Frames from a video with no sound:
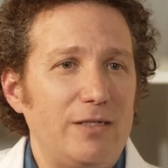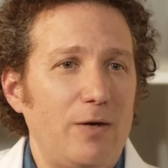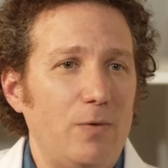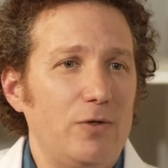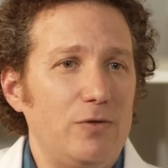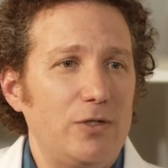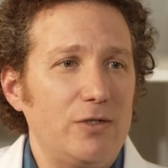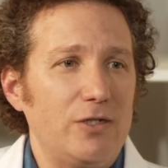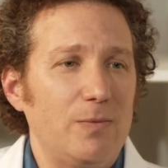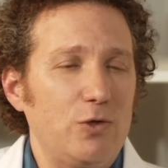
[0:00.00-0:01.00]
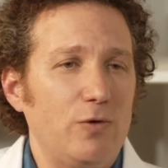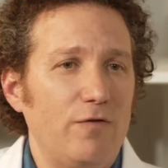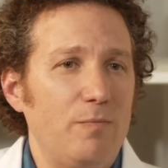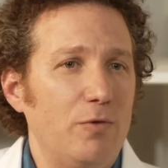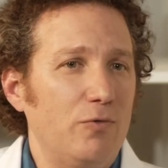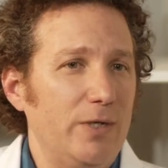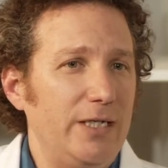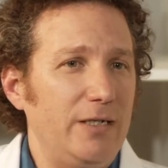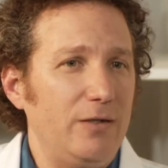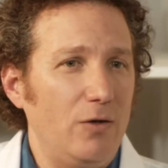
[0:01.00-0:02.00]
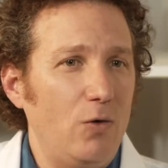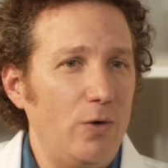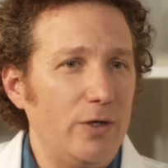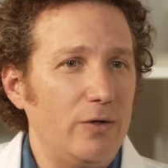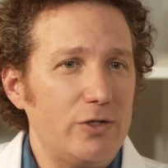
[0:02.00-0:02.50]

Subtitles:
that we're using some sort of marine oil,